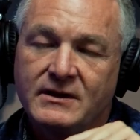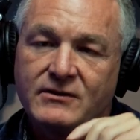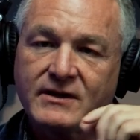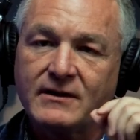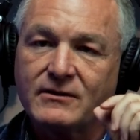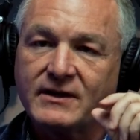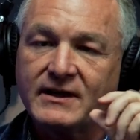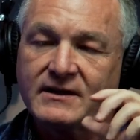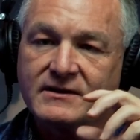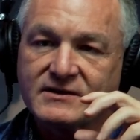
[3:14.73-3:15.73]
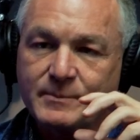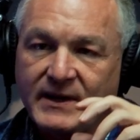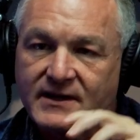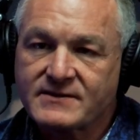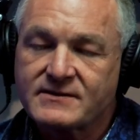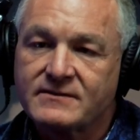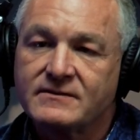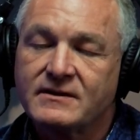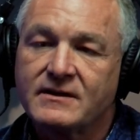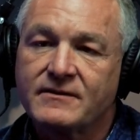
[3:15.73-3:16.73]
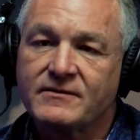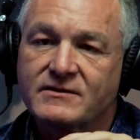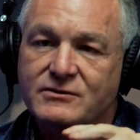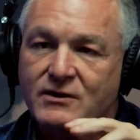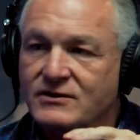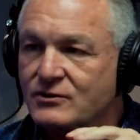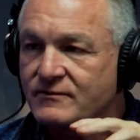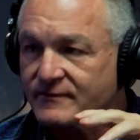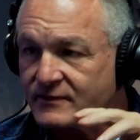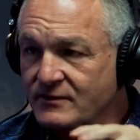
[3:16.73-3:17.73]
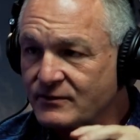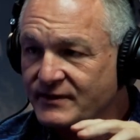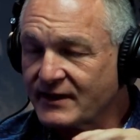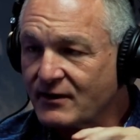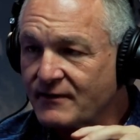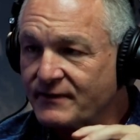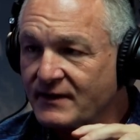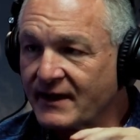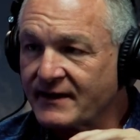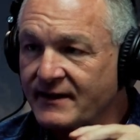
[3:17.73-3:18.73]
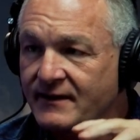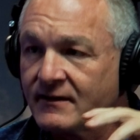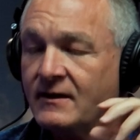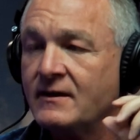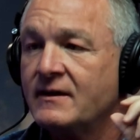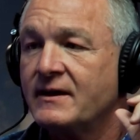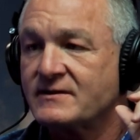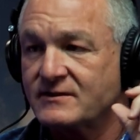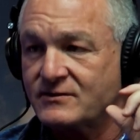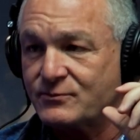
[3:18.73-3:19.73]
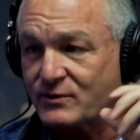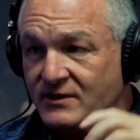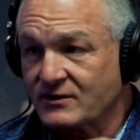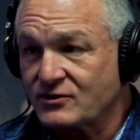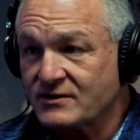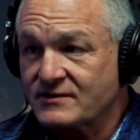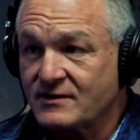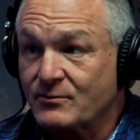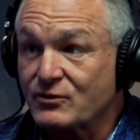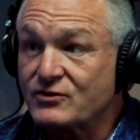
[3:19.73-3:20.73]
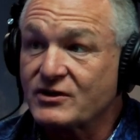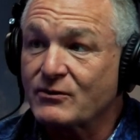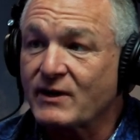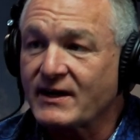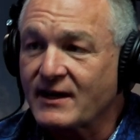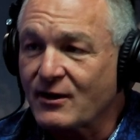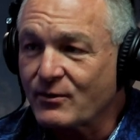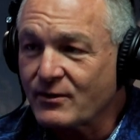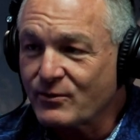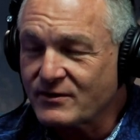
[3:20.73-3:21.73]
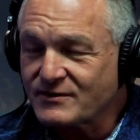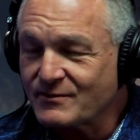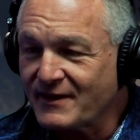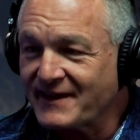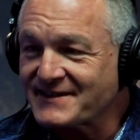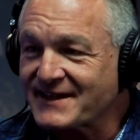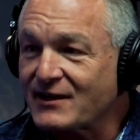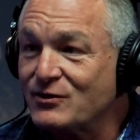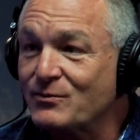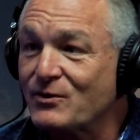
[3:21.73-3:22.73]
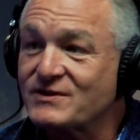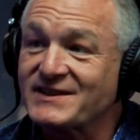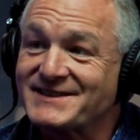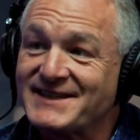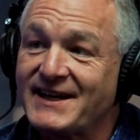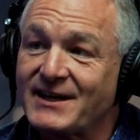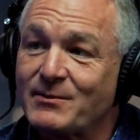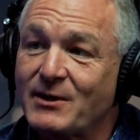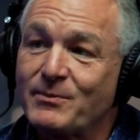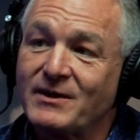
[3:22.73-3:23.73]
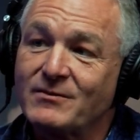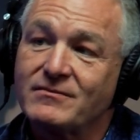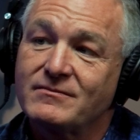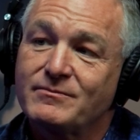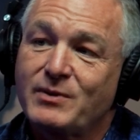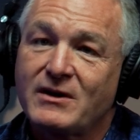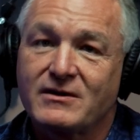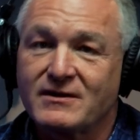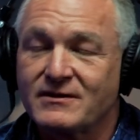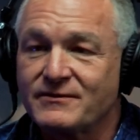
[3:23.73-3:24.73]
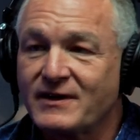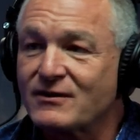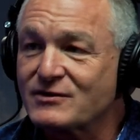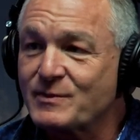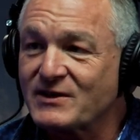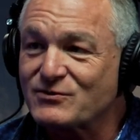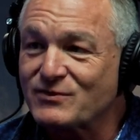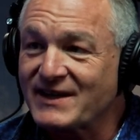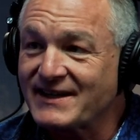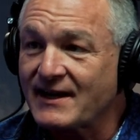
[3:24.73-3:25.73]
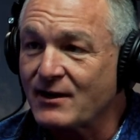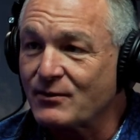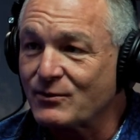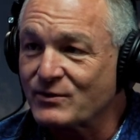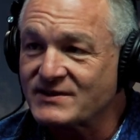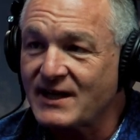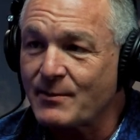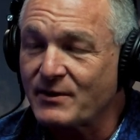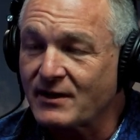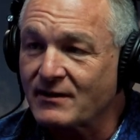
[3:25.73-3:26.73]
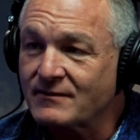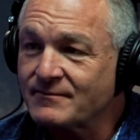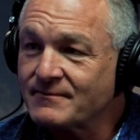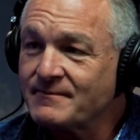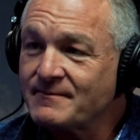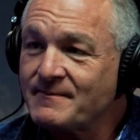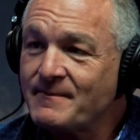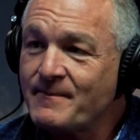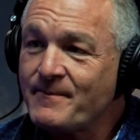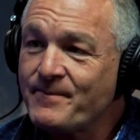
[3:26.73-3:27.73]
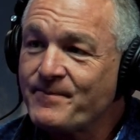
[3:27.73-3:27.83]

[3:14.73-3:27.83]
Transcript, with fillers: you're kind of looking at the space of this crossover vertical takeoff and landing as it's really just emerging right now. What are some of the things that got you most excited about being part of aerospace right now and what's happening? Well, I